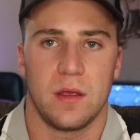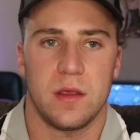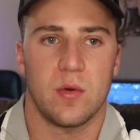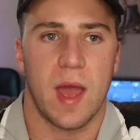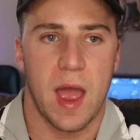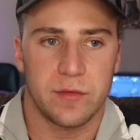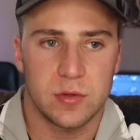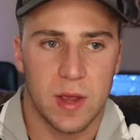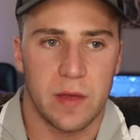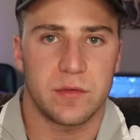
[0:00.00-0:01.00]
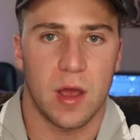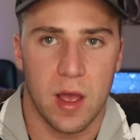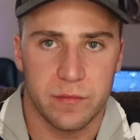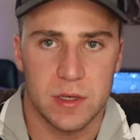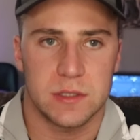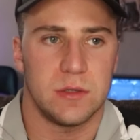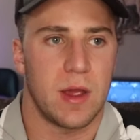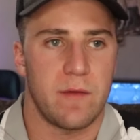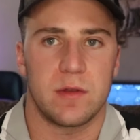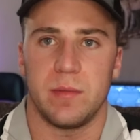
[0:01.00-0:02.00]
You have to have toughness. You
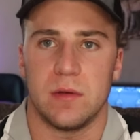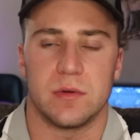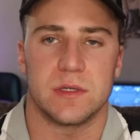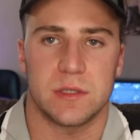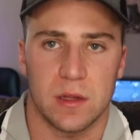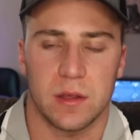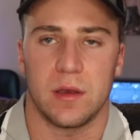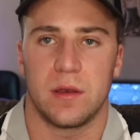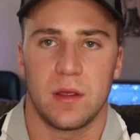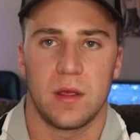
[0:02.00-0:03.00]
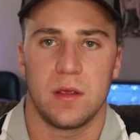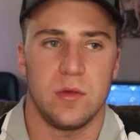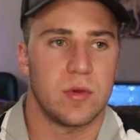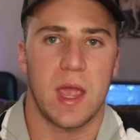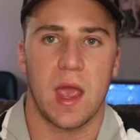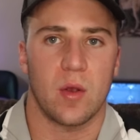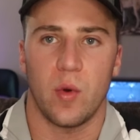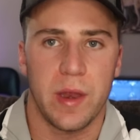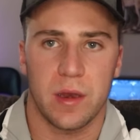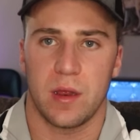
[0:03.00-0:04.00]
have to be resilient. You can't
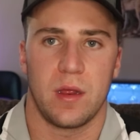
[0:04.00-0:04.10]
quit.